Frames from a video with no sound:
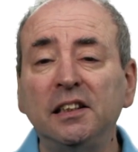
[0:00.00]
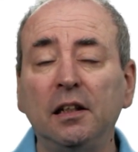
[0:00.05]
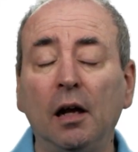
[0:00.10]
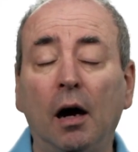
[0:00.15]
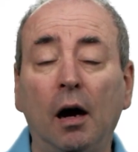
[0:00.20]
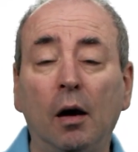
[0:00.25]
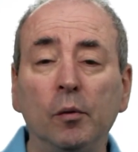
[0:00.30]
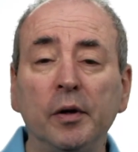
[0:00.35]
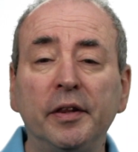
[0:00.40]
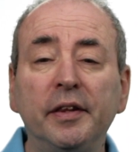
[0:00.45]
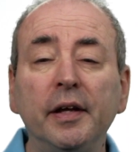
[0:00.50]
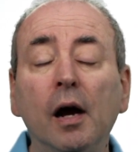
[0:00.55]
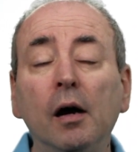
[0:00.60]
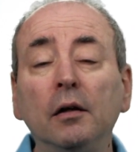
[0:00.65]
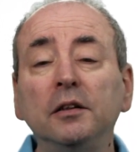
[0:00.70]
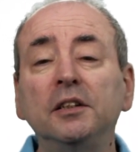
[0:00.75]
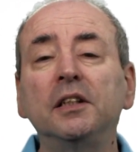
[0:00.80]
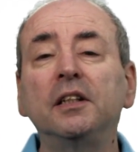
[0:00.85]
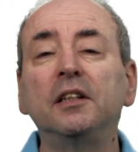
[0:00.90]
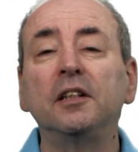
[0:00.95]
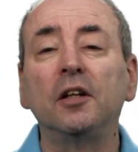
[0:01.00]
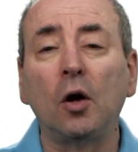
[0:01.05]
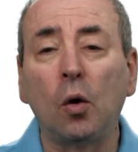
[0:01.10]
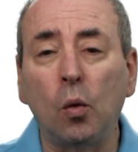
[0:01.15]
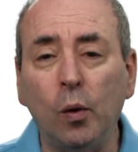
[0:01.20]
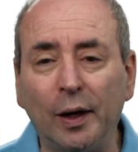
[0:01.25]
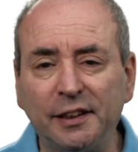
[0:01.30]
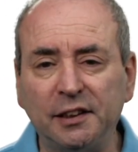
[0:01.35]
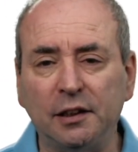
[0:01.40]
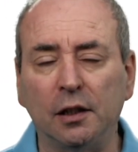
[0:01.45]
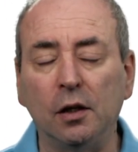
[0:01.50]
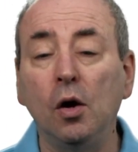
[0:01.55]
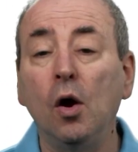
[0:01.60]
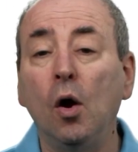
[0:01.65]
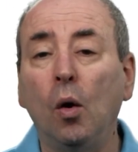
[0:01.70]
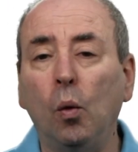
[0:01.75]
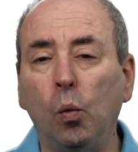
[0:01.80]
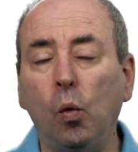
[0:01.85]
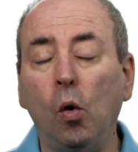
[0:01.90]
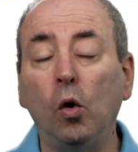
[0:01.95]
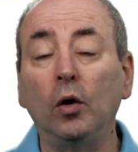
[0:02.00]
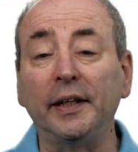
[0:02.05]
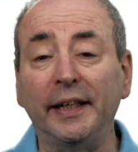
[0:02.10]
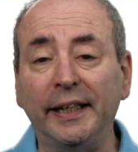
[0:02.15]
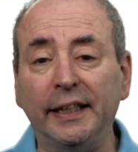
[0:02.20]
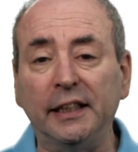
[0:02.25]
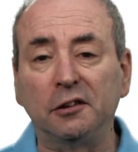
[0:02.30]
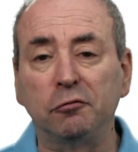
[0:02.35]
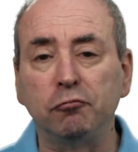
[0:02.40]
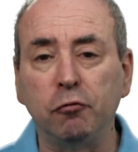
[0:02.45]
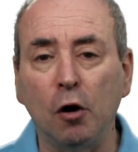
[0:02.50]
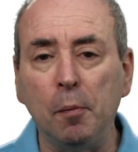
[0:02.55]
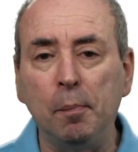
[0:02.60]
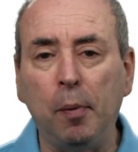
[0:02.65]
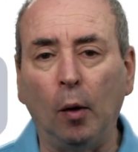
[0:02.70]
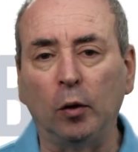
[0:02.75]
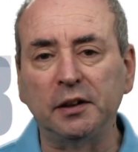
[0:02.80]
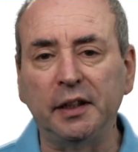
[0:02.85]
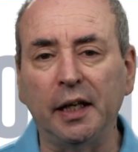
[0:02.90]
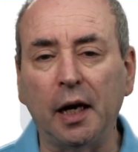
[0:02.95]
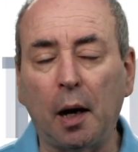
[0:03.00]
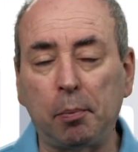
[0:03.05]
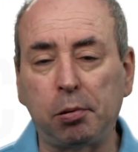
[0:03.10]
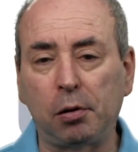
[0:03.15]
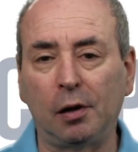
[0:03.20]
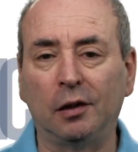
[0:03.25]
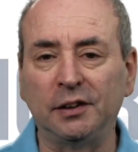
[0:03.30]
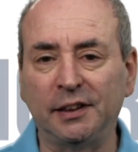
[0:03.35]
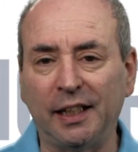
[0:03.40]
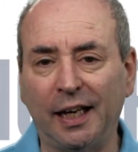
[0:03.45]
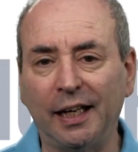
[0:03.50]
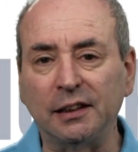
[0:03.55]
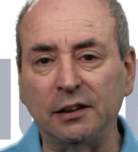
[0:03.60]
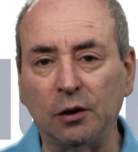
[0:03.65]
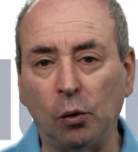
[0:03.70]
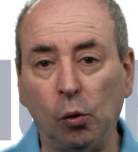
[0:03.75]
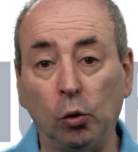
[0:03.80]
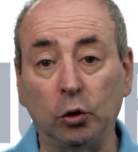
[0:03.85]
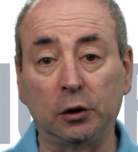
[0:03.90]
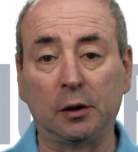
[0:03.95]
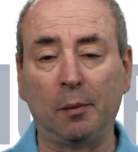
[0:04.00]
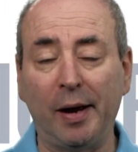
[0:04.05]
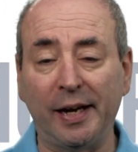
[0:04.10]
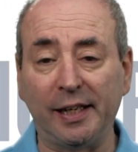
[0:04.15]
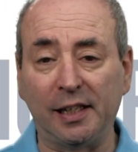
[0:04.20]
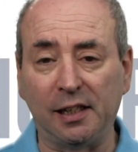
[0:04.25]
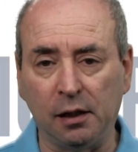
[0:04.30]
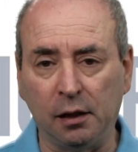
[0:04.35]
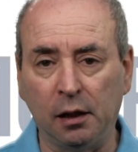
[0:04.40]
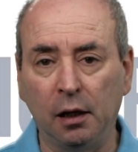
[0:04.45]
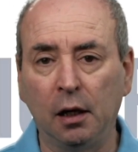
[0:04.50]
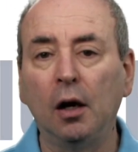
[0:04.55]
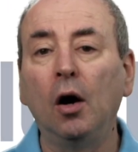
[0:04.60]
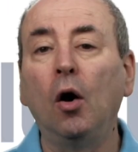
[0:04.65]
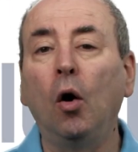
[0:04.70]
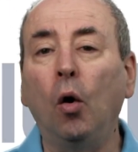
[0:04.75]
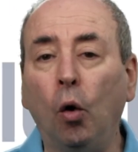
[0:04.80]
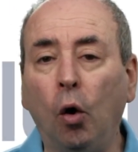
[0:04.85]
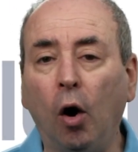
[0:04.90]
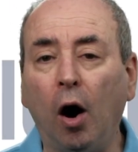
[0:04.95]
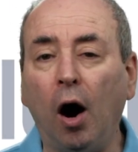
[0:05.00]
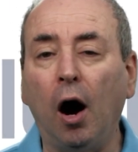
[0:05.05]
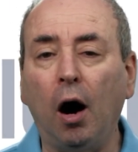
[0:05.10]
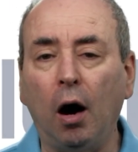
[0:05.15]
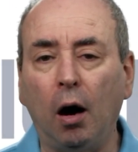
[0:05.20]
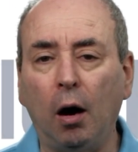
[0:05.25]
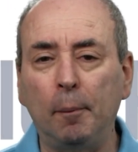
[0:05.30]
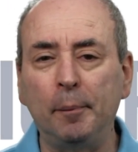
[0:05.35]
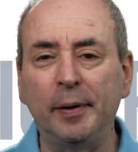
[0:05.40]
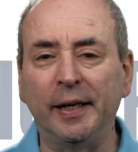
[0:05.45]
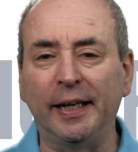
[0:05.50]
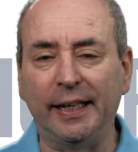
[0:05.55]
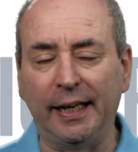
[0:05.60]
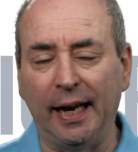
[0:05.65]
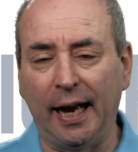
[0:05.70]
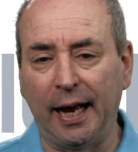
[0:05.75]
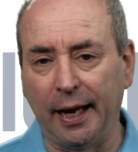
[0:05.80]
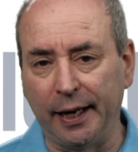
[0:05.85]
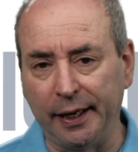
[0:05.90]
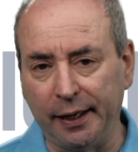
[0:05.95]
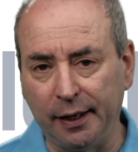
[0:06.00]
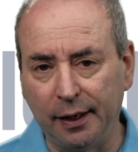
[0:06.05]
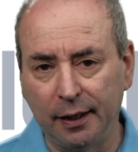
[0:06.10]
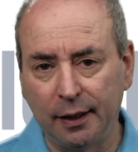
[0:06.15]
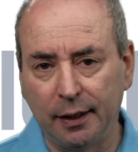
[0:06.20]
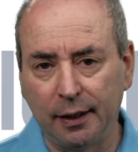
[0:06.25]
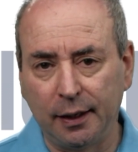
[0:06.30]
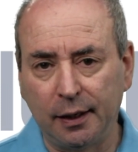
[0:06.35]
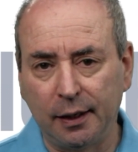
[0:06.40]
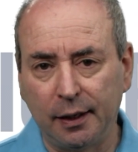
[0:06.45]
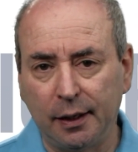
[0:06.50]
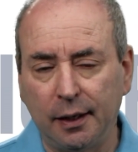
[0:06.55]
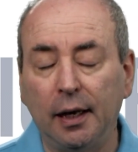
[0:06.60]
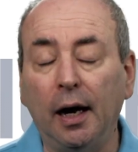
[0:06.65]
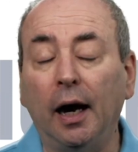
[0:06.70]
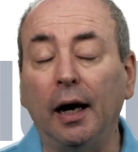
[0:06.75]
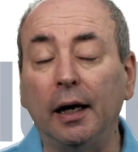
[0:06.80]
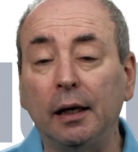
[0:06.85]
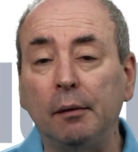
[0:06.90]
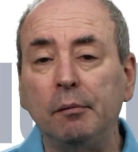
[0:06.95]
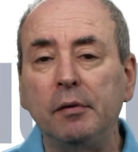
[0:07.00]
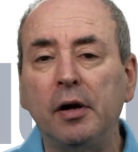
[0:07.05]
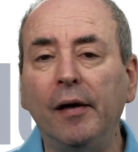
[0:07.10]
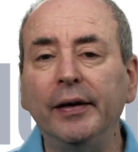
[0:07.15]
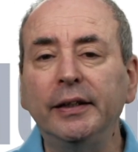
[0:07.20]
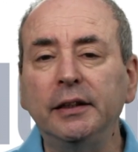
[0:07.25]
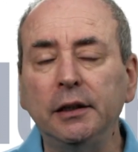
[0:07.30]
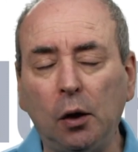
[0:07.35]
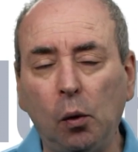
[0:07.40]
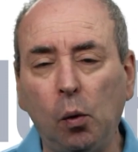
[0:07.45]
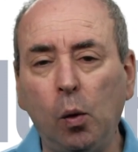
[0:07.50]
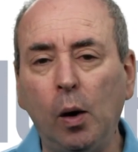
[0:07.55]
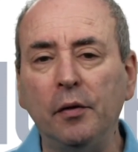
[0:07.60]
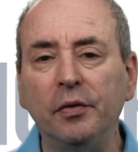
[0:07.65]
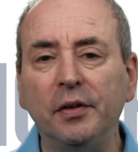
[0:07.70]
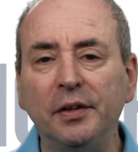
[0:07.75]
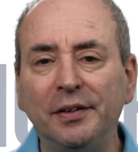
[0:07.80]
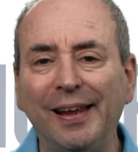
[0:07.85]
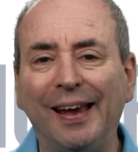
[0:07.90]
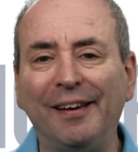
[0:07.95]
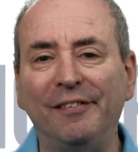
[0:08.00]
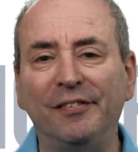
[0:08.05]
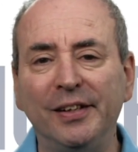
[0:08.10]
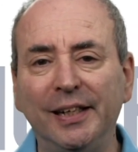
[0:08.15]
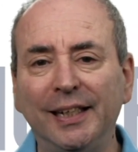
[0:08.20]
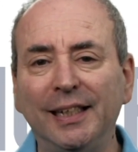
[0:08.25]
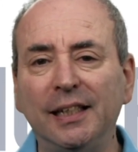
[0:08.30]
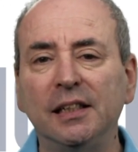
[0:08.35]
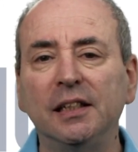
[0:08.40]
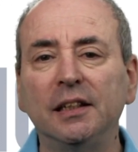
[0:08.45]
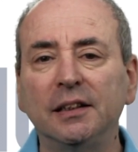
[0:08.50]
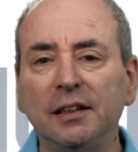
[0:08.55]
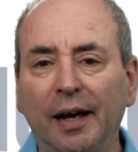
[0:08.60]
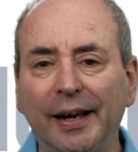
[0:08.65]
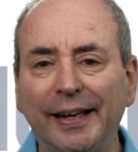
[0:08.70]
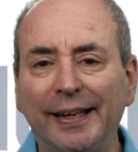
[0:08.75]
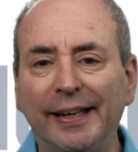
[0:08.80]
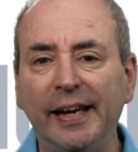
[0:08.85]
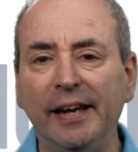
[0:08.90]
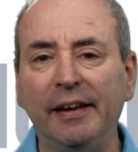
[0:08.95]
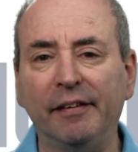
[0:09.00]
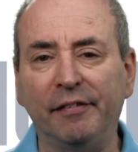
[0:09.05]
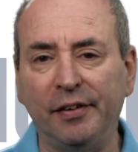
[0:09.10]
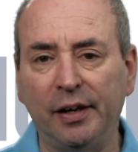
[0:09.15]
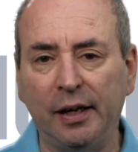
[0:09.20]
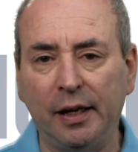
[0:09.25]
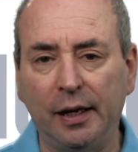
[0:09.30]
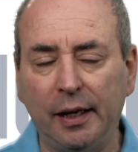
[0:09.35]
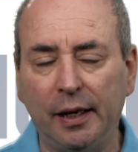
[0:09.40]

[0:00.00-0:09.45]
start with the answer to the question, what is robotic process automation, or RPA? And I'm going to quote the definition that I give